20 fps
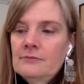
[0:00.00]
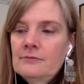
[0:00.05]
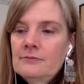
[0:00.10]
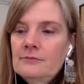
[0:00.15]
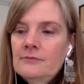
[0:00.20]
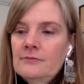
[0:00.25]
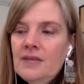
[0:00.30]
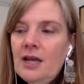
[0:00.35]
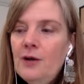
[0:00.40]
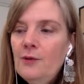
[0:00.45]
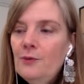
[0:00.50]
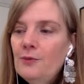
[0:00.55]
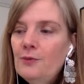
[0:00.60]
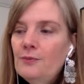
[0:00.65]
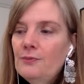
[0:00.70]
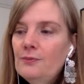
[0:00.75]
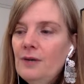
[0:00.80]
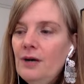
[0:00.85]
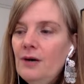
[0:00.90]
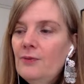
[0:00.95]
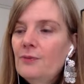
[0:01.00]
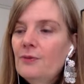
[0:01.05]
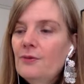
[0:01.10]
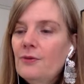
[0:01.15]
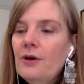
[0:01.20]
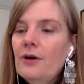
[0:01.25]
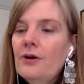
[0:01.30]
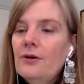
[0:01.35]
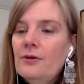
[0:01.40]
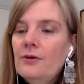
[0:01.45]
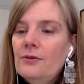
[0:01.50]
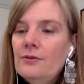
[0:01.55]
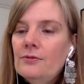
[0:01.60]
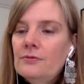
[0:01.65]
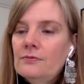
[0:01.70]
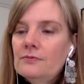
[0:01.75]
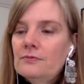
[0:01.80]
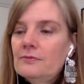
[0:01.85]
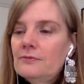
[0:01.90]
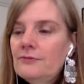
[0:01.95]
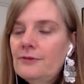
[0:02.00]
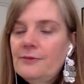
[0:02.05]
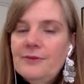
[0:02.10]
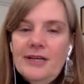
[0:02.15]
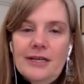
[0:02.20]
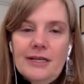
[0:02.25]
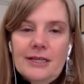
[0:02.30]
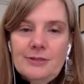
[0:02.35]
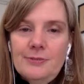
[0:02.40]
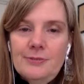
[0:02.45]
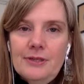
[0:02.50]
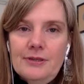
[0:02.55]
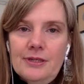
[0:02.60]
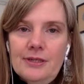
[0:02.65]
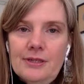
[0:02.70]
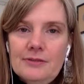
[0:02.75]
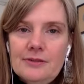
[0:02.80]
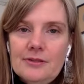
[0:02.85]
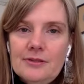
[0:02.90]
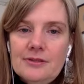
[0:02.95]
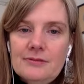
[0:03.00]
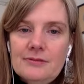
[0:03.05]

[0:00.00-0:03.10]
help grow from that experience.